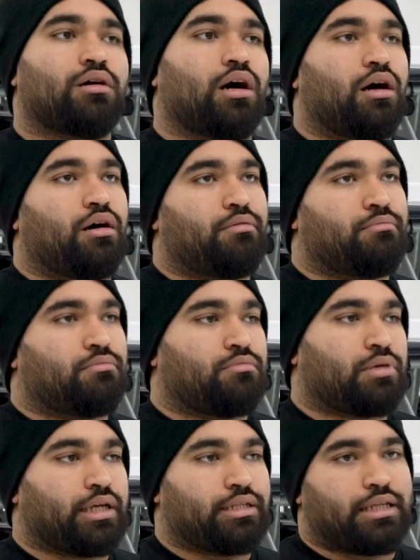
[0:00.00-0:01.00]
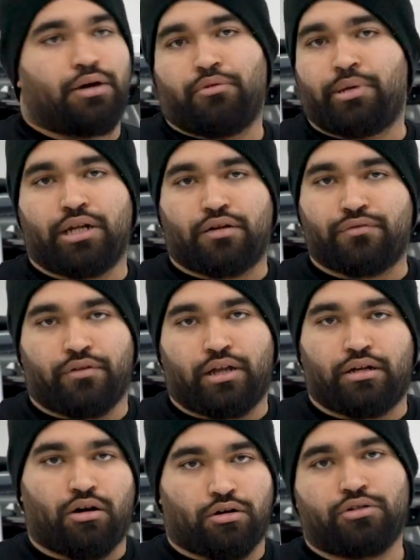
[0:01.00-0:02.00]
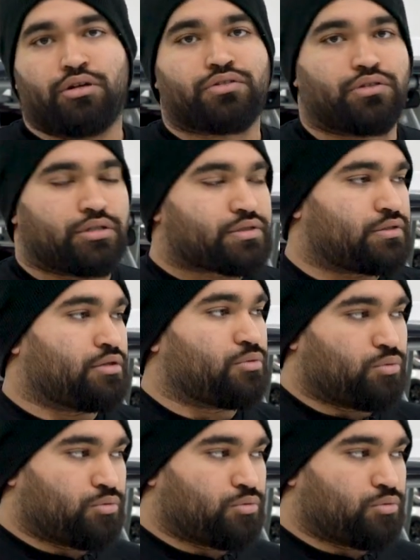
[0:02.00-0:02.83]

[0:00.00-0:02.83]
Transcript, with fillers: Um, and that would be enough for that autocross course. So